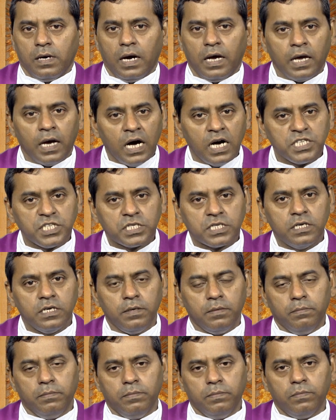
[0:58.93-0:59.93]
I asked
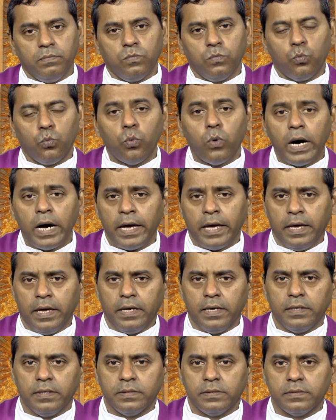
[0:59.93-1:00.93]
him, why?
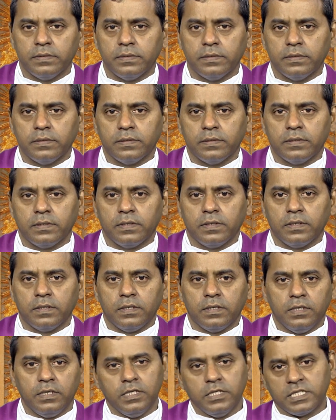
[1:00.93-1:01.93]

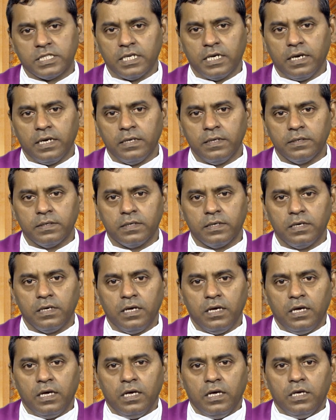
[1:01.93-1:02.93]
He said,
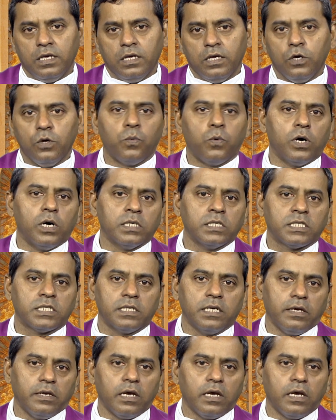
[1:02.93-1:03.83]
he was